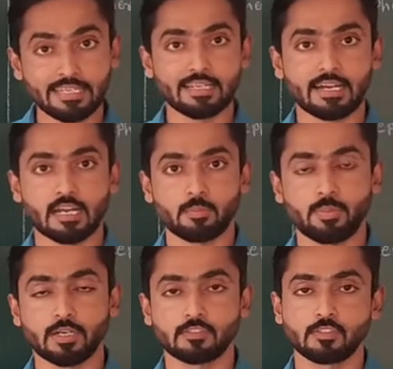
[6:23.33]

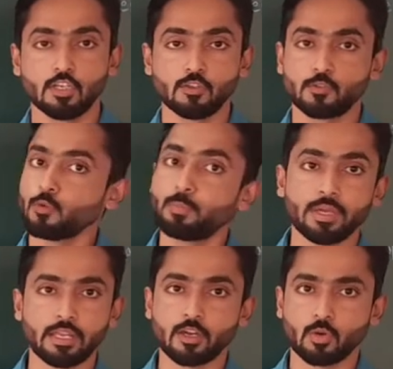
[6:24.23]
syncarpous,
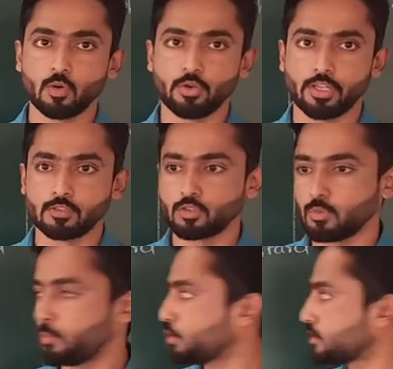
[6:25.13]
superior ovary.
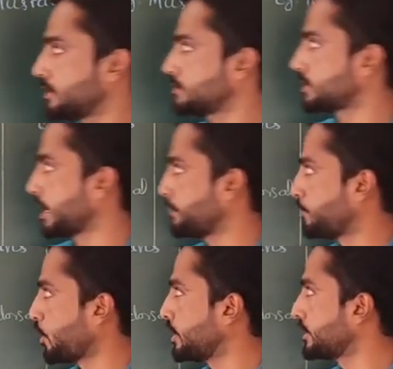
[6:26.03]
So both this
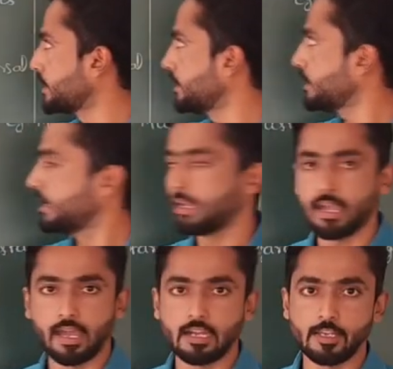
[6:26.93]
type, follicle
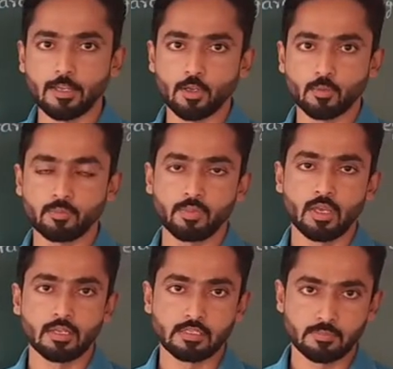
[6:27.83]
and legume,
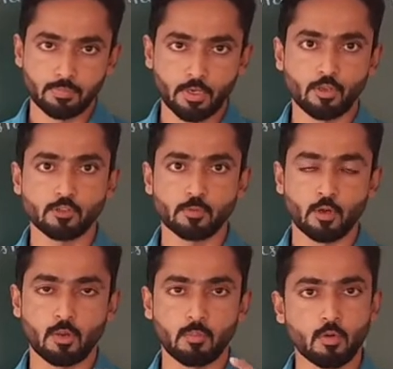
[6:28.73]
produced
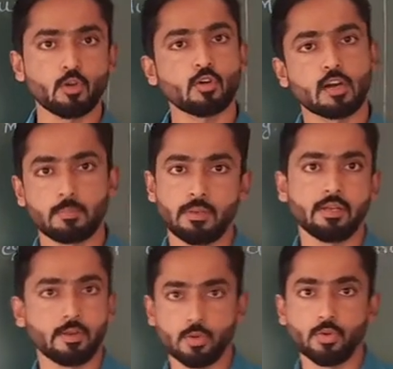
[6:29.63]
from
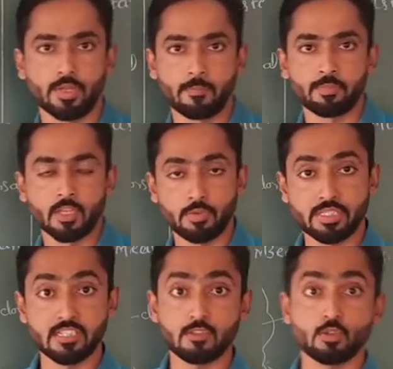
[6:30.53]
monocarpellary ovary,
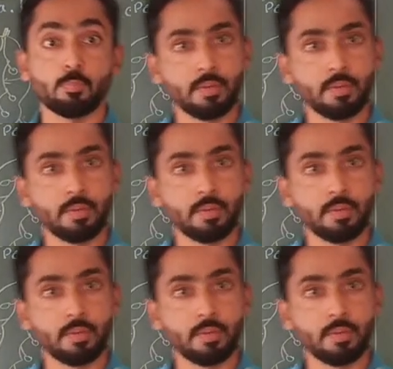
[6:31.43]
which is